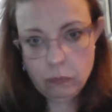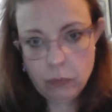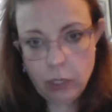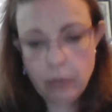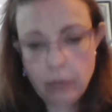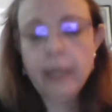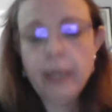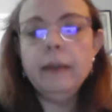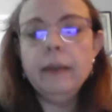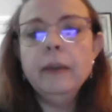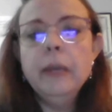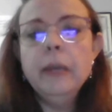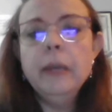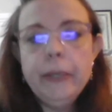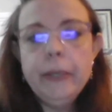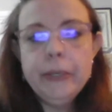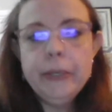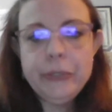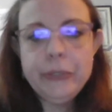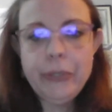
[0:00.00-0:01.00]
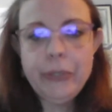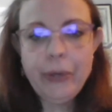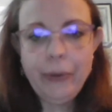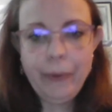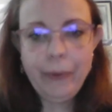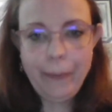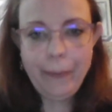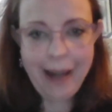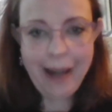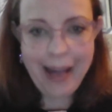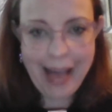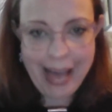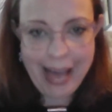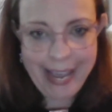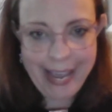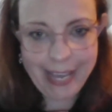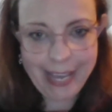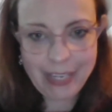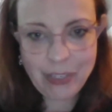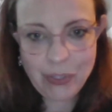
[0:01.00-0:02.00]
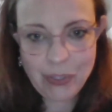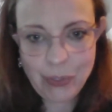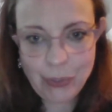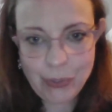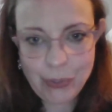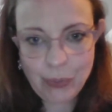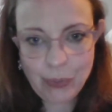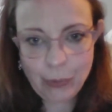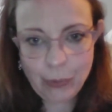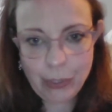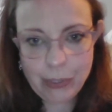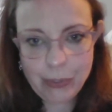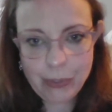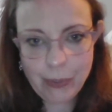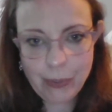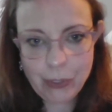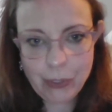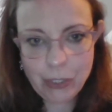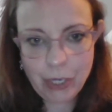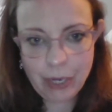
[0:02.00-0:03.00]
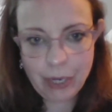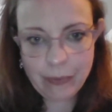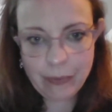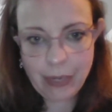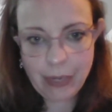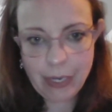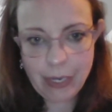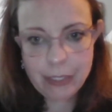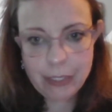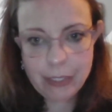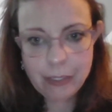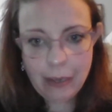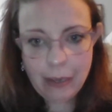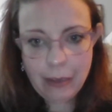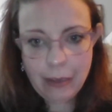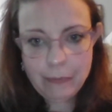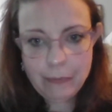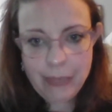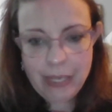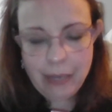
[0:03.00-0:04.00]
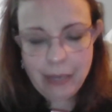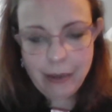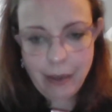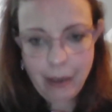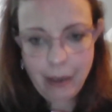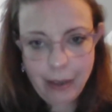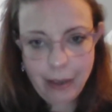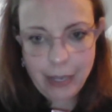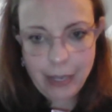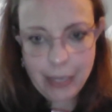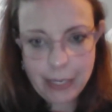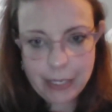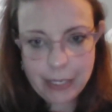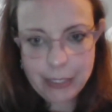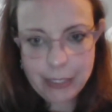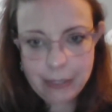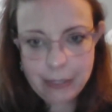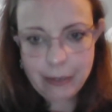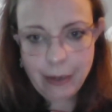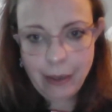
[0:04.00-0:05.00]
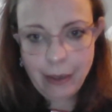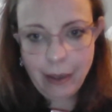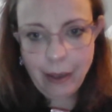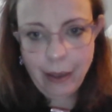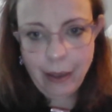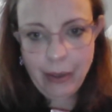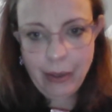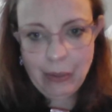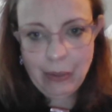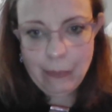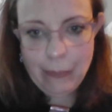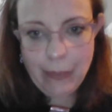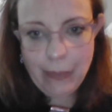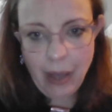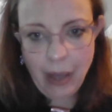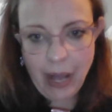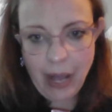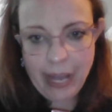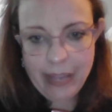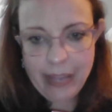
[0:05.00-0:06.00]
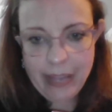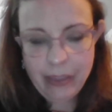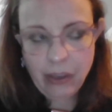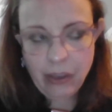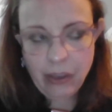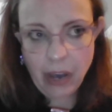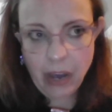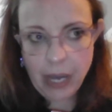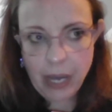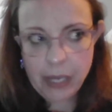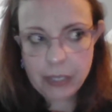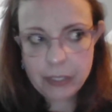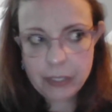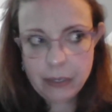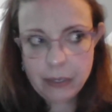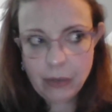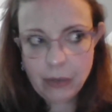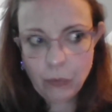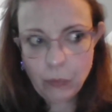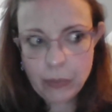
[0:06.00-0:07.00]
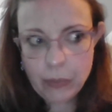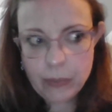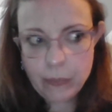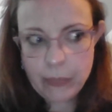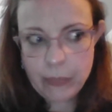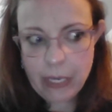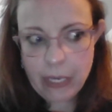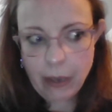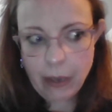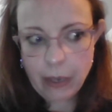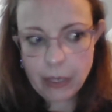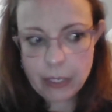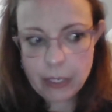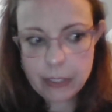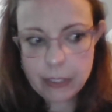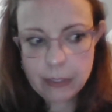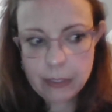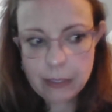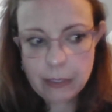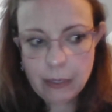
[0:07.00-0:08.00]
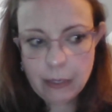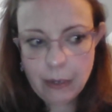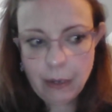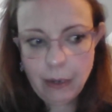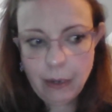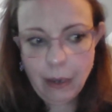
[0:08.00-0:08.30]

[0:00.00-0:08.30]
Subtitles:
Okay, so I had to do some research on this because I thought it was because